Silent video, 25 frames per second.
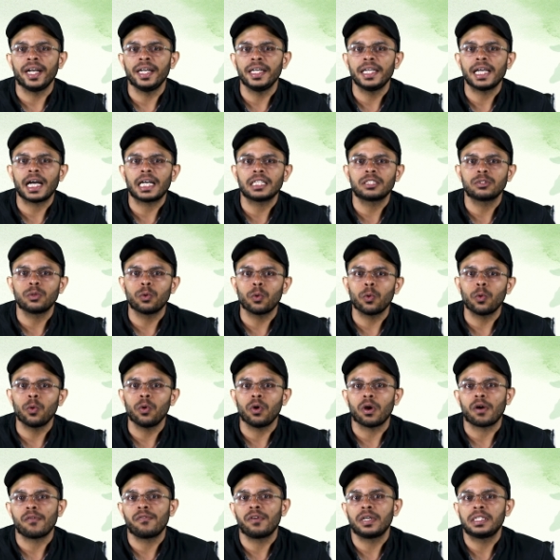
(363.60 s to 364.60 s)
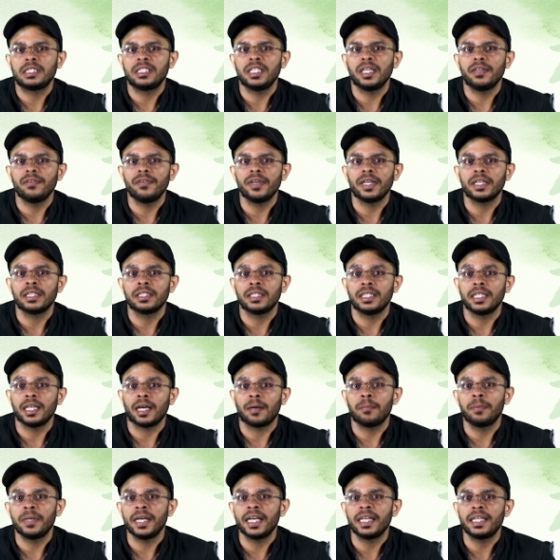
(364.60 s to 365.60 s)
India's goal of achieving the
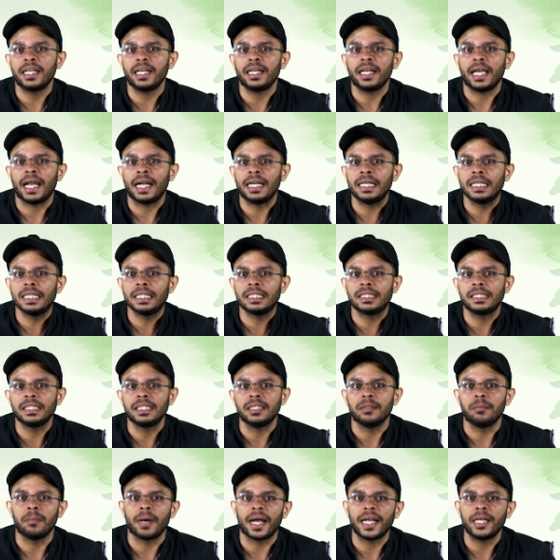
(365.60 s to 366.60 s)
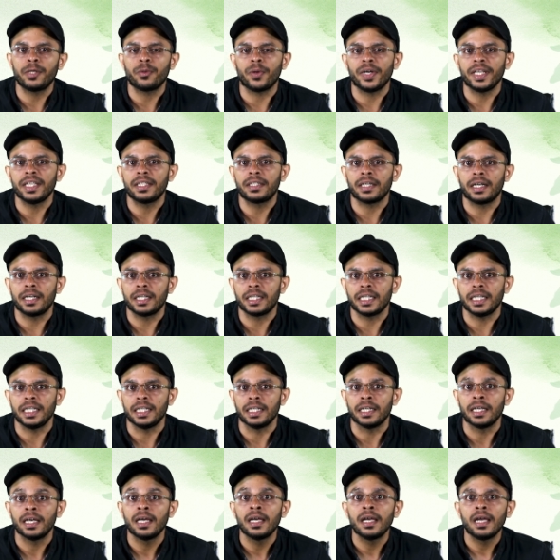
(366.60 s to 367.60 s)
updated NDC by
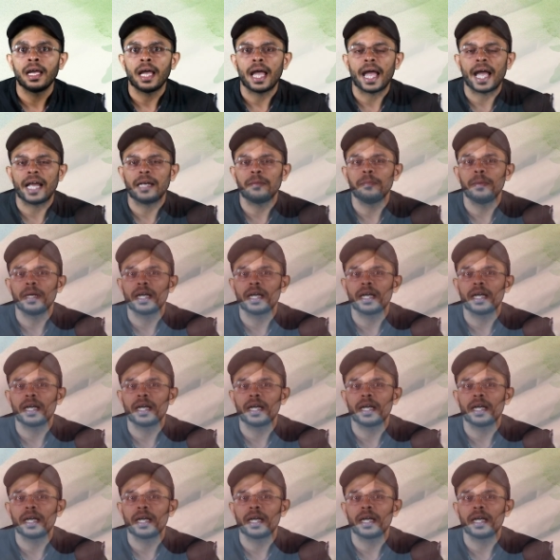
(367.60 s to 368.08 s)
2013 and